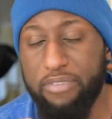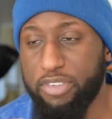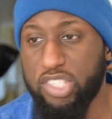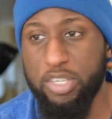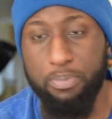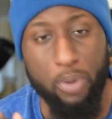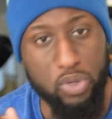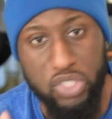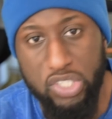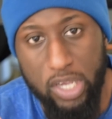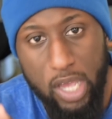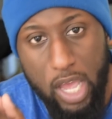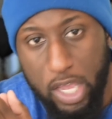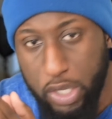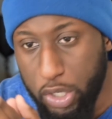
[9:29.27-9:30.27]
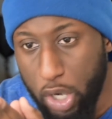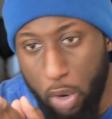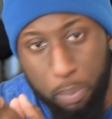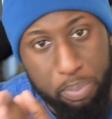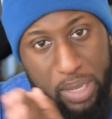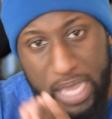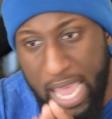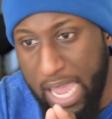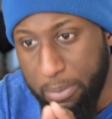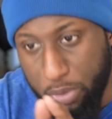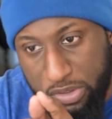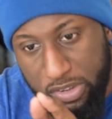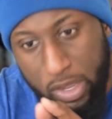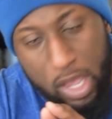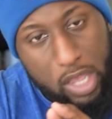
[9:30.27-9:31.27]
You're supposed to, you know, be able
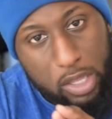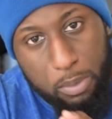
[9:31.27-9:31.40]
to